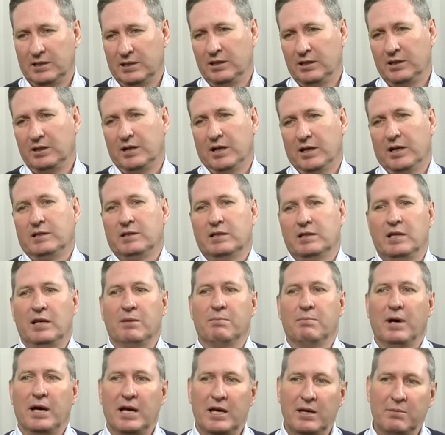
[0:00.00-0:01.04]
indicated there
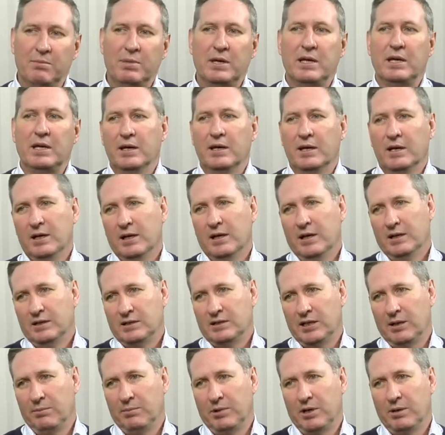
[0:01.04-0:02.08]
may be
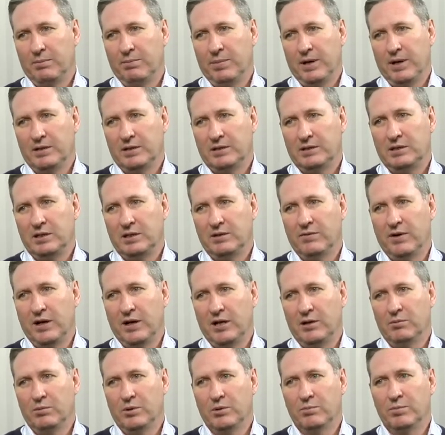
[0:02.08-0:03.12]
some capacity
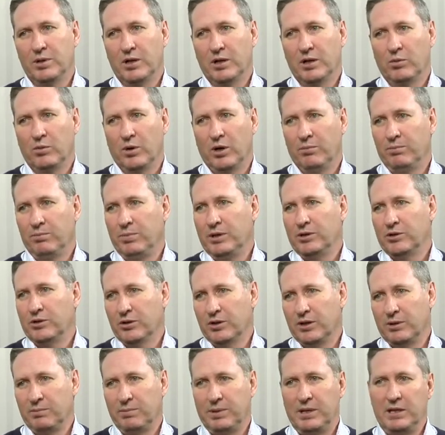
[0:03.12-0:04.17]
available, but it won't be
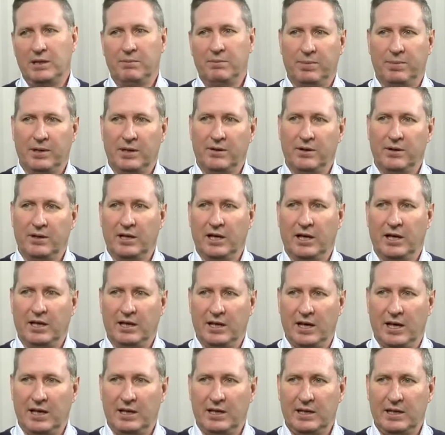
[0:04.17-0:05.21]
during peak period. They,
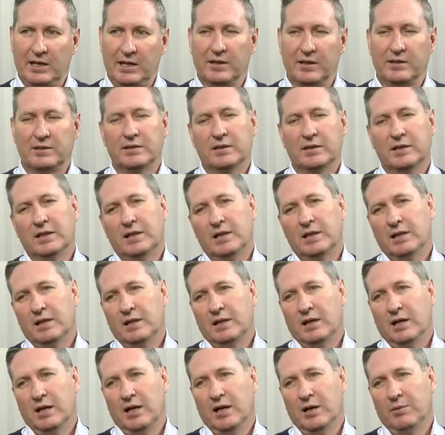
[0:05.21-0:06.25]
they need it.
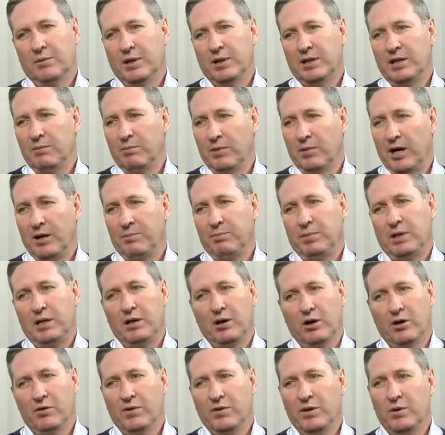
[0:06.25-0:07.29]
Uh, but there might be
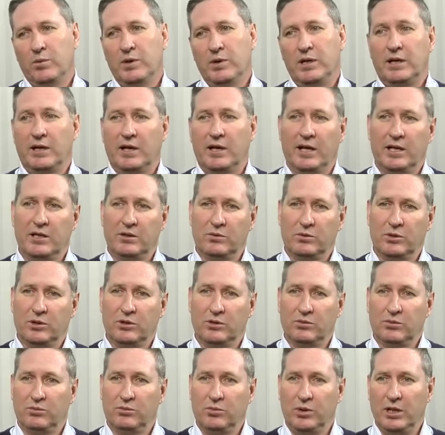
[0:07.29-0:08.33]
over the weekends, which
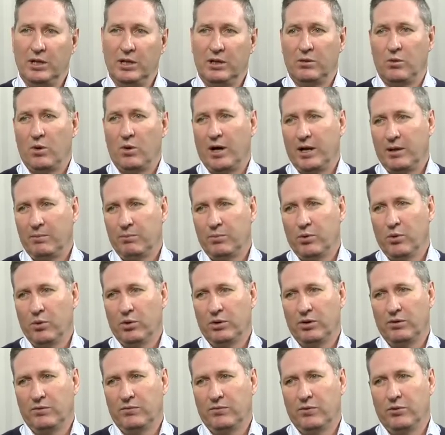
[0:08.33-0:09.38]
would be quite
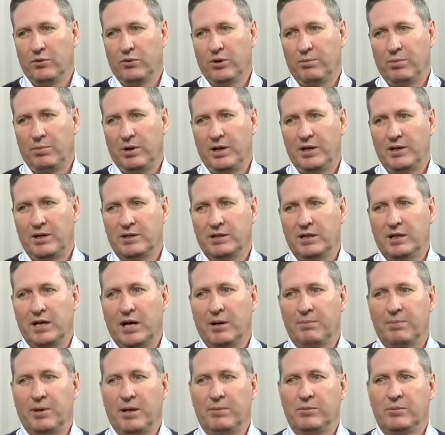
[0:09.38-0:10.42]
important for replenishing
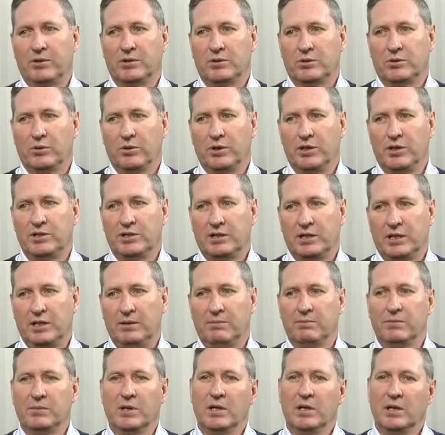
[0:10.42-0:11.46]
our pumped storage
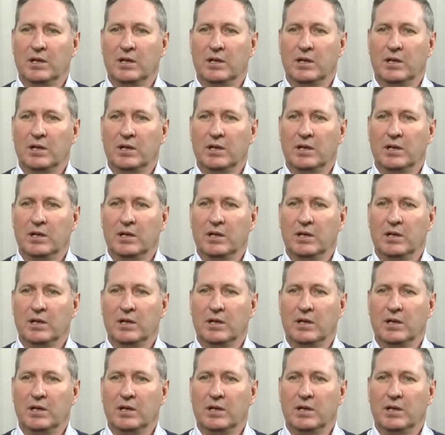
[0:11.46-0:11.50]
scheme.